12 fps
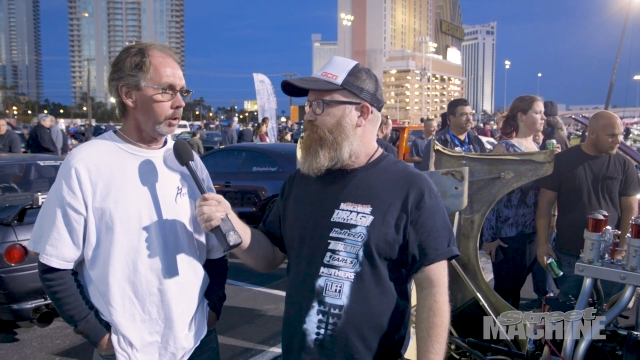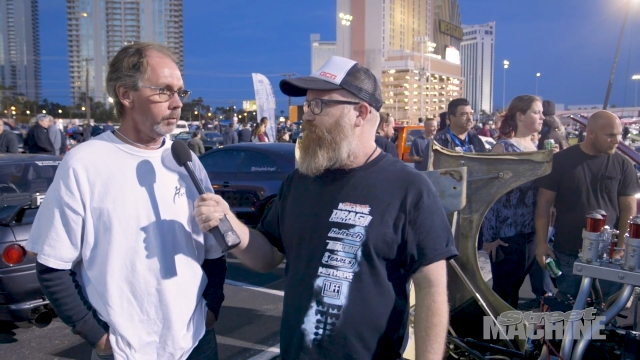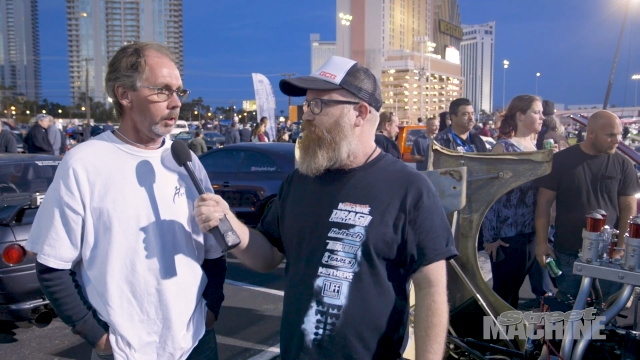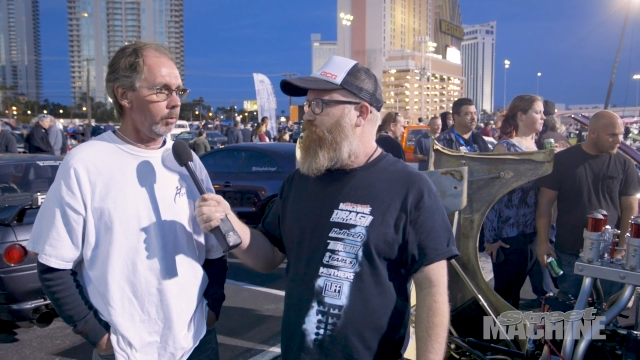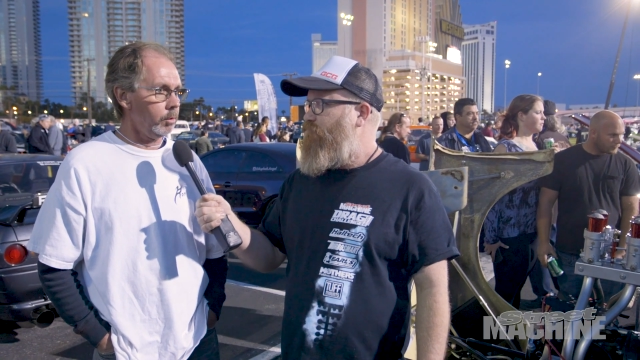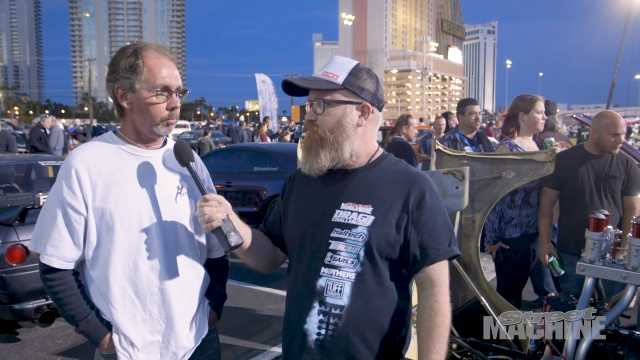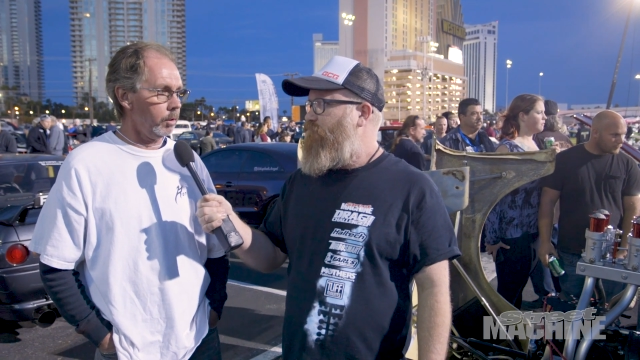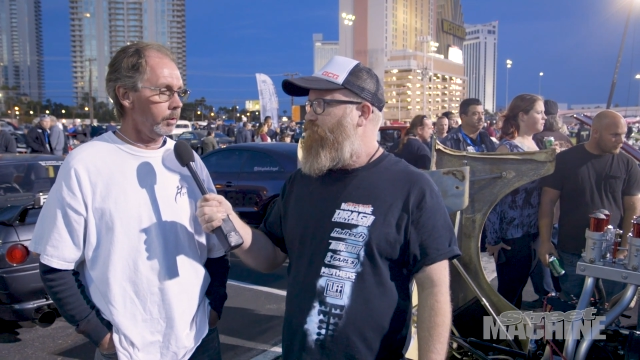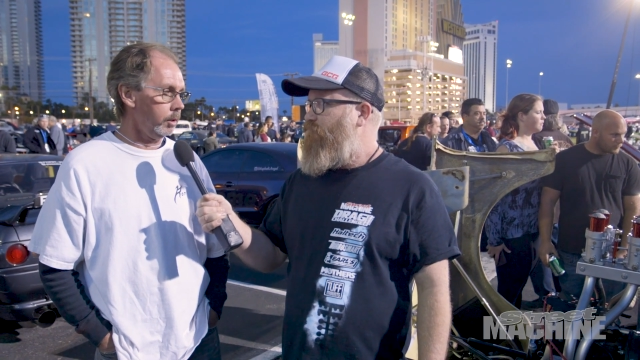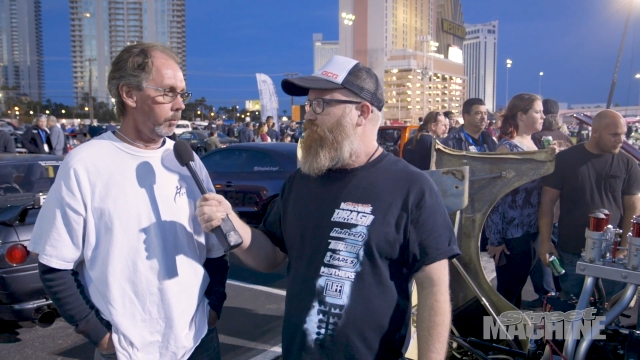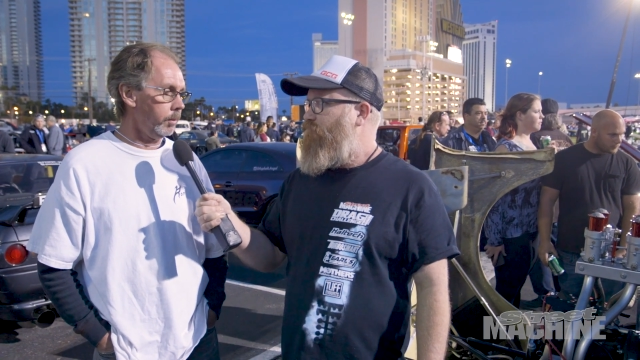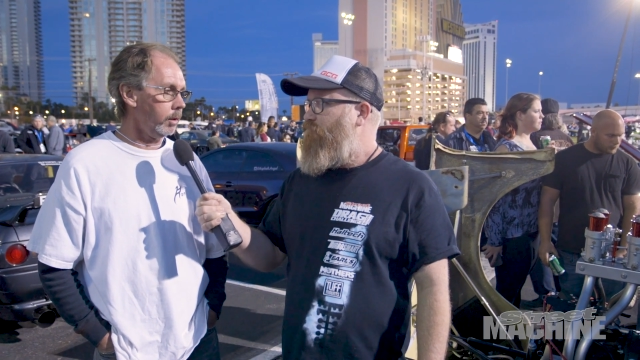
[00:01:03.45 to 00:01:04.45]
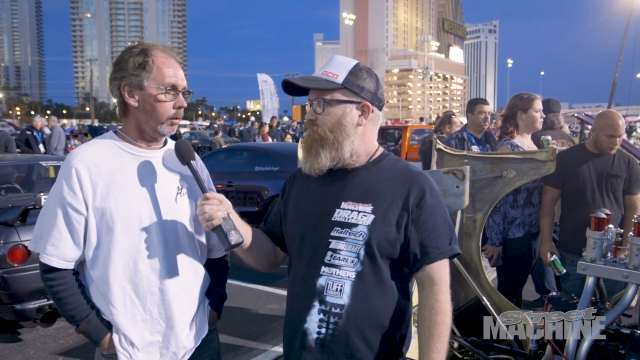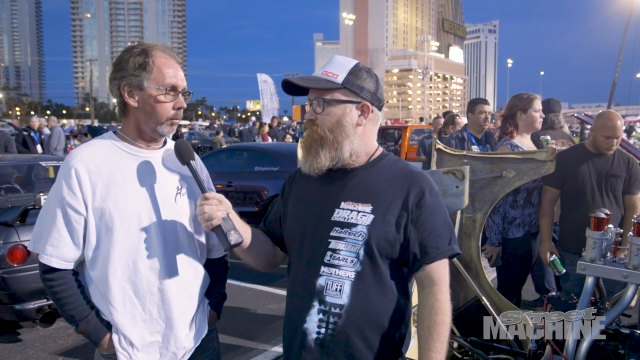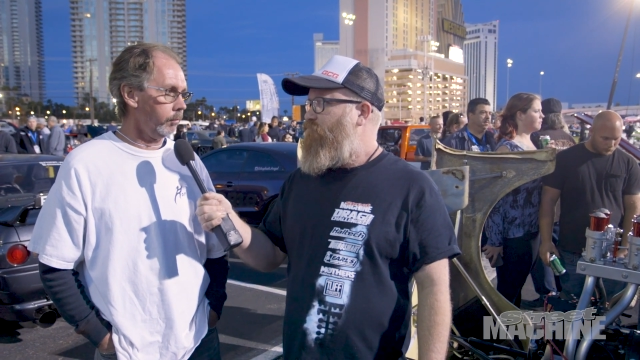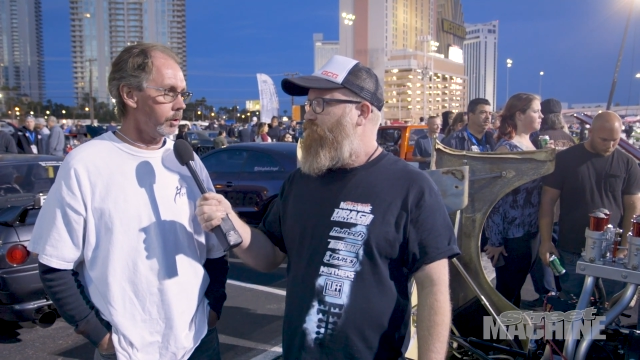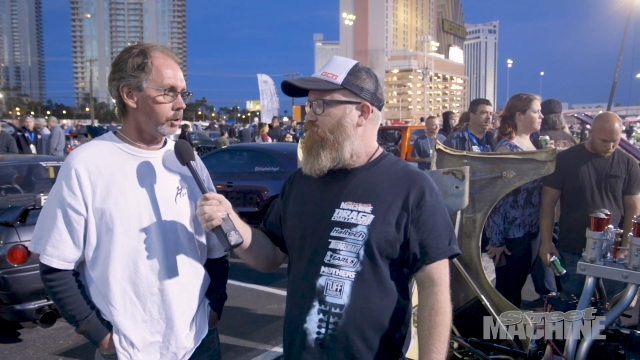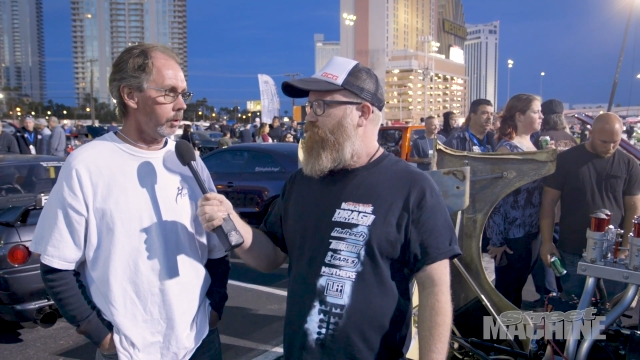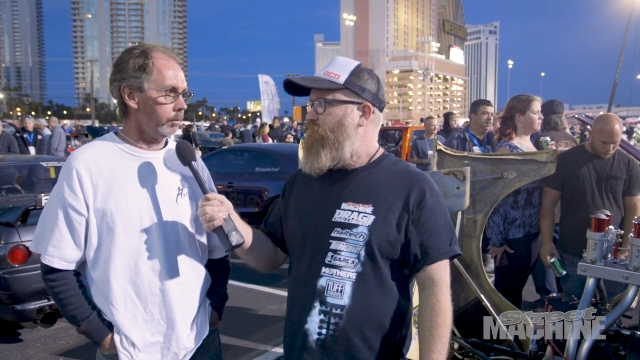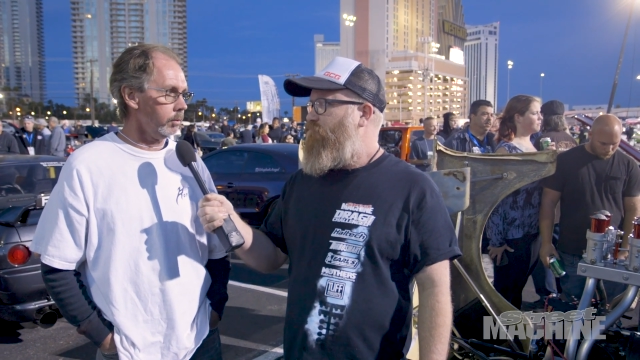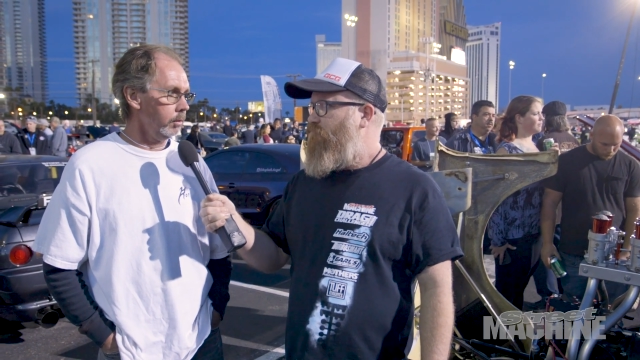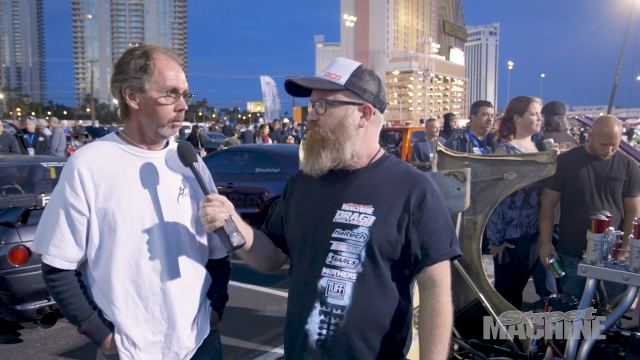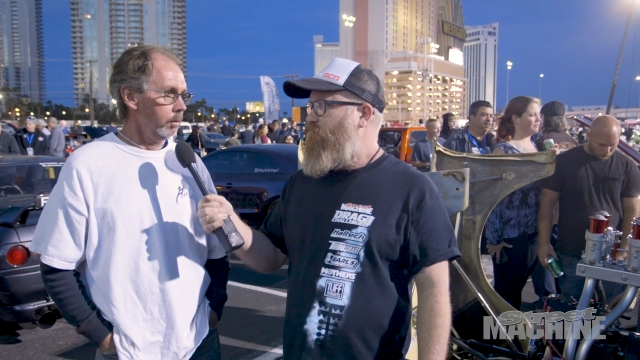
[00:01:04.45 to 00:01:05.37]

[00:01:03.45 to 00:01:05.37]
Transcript: that they will run independent of each other,